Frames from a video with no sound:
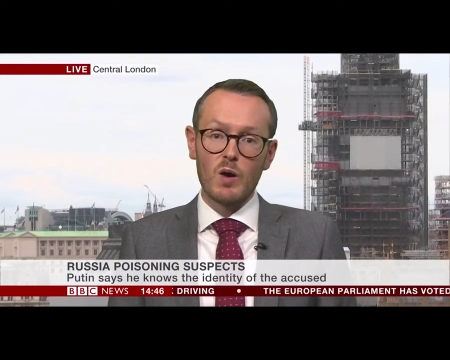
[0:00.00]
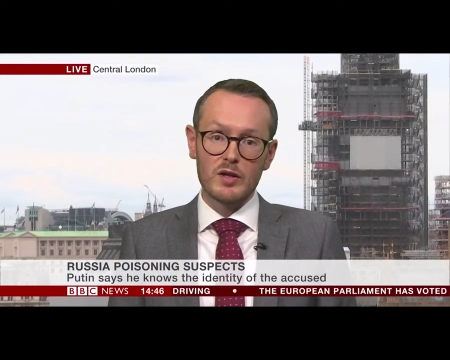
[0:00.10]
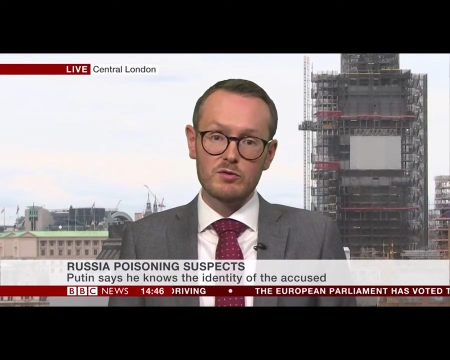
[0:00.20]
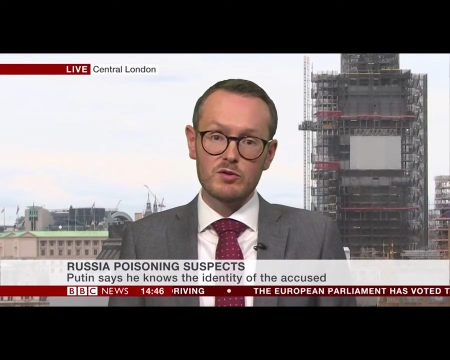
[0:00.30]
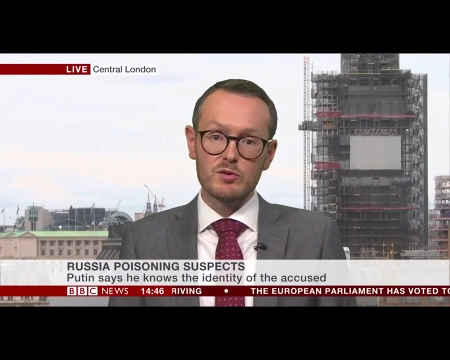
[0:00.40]

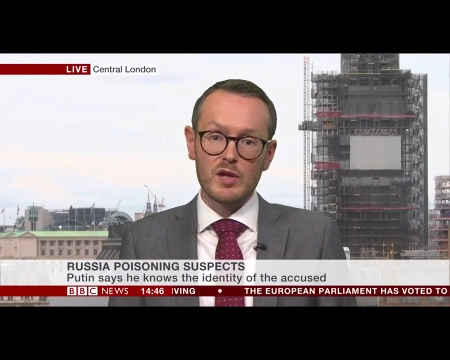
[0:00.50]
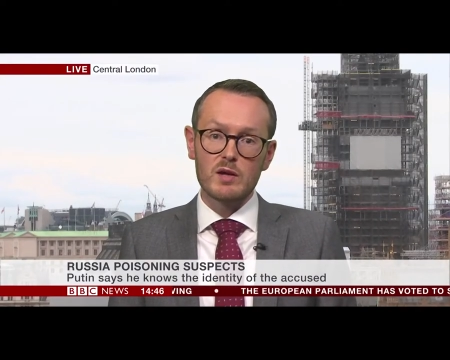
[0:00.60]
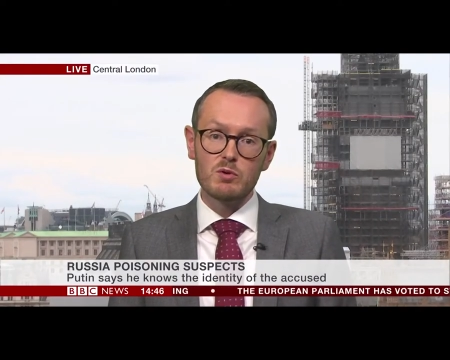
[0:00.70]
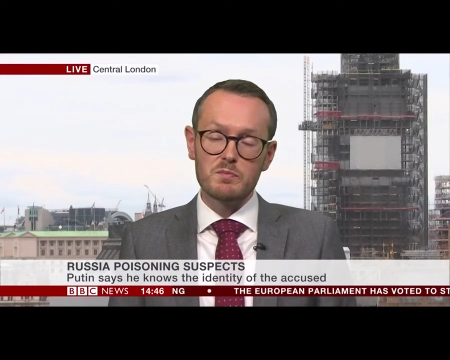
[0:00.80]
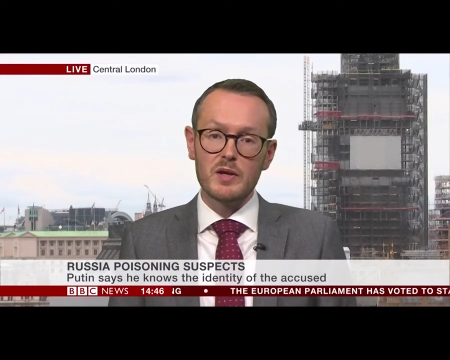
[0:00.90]
One, as you
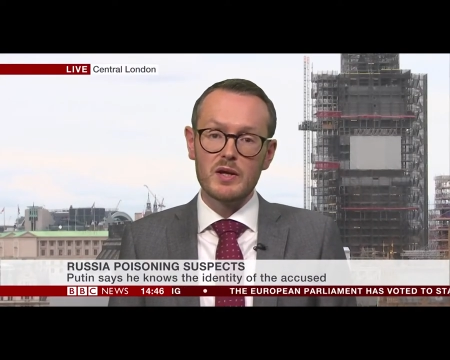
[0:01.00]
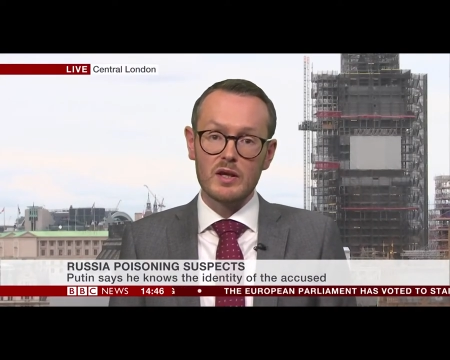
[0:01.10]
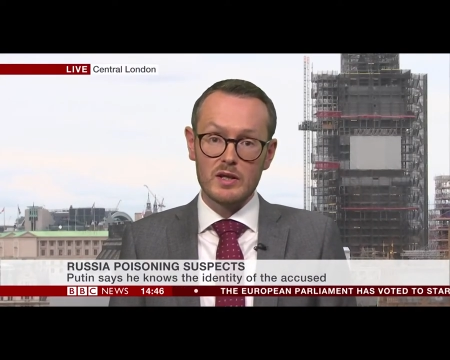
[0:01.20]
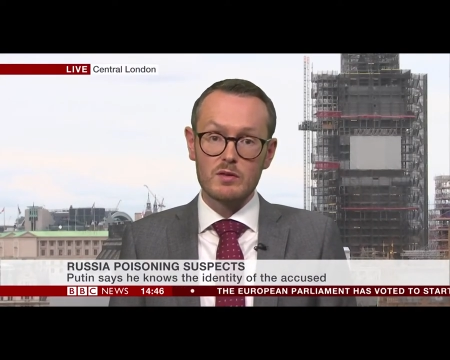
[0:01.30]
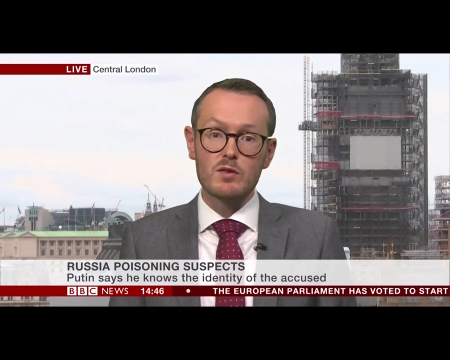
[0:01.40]
say, would be
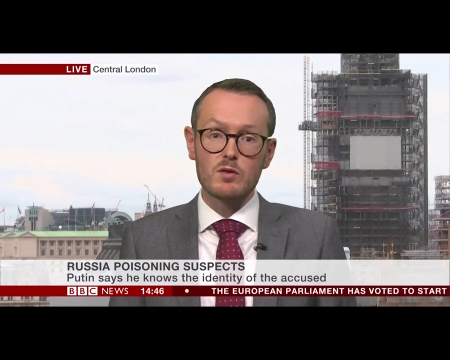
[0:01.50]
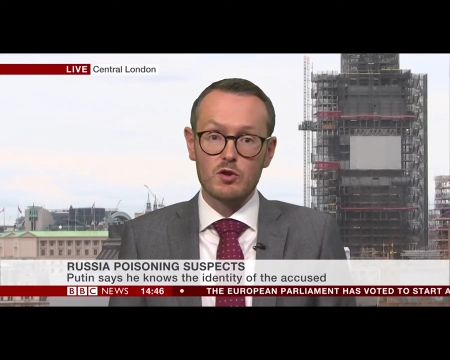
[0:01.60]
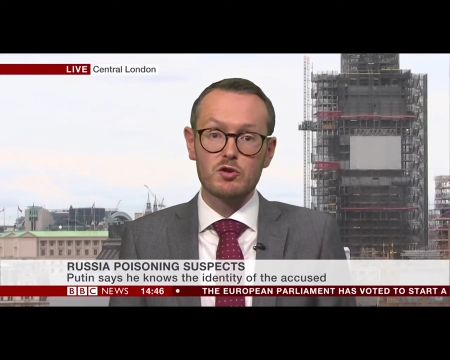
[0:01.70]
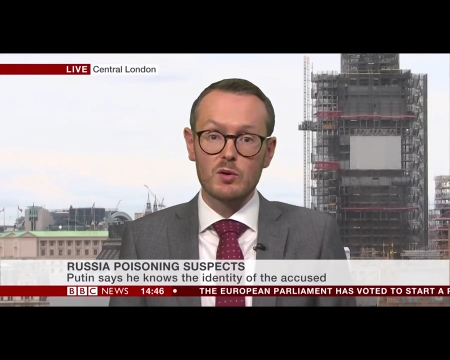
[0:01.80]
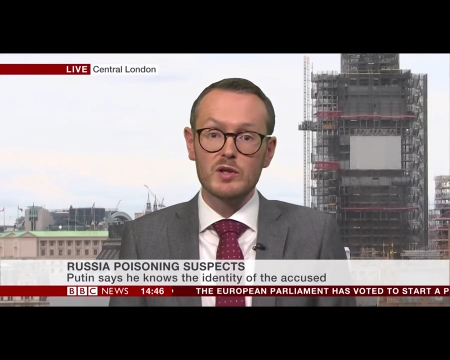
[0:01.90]
that
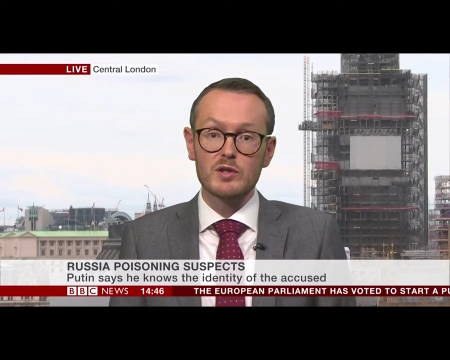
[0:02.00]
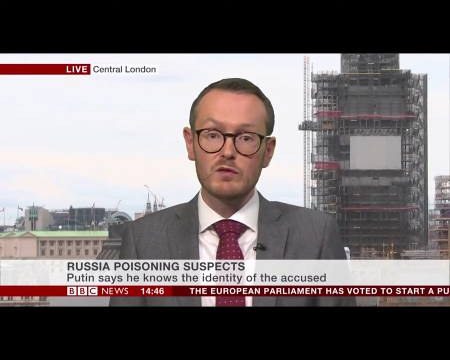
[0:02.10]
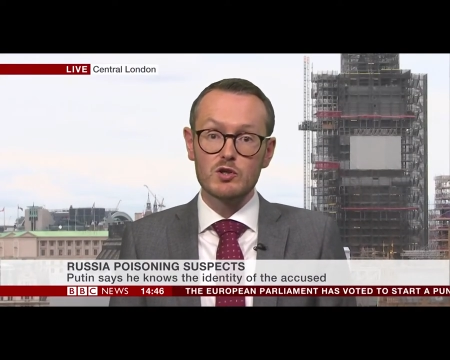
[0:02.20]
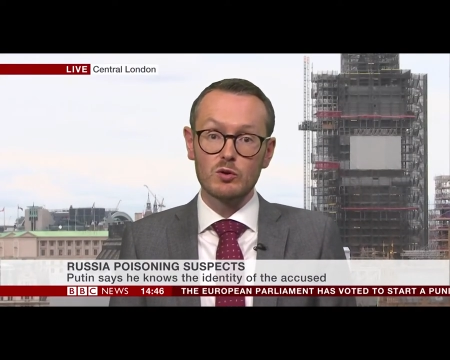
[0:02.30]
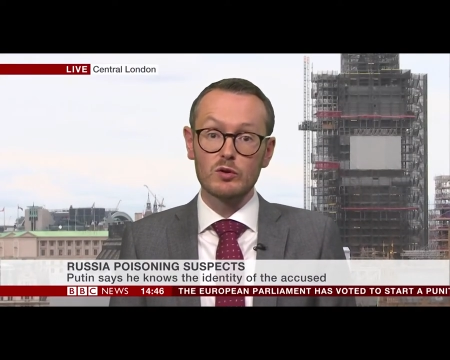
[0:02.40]
the two
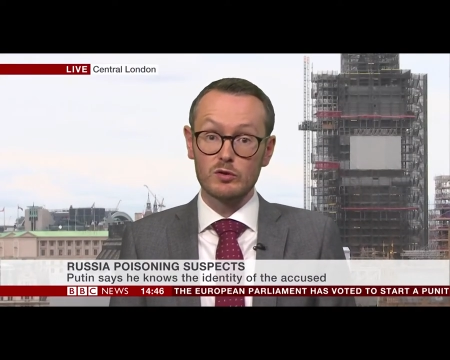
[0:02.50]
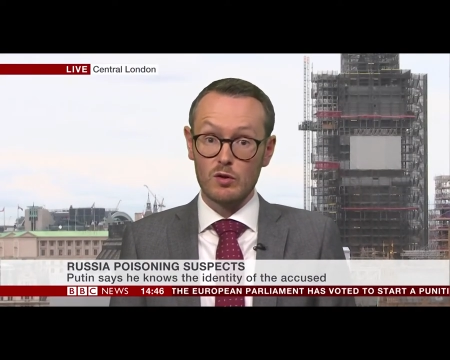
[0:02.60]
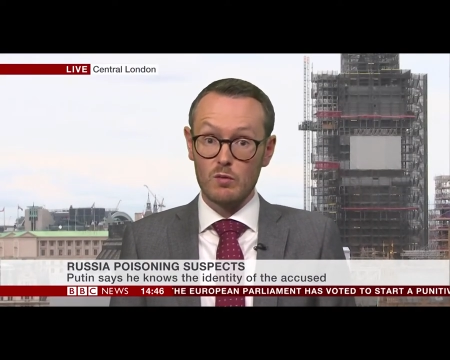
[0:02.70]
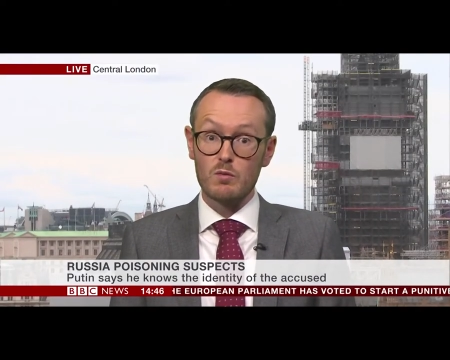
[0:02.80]
individuals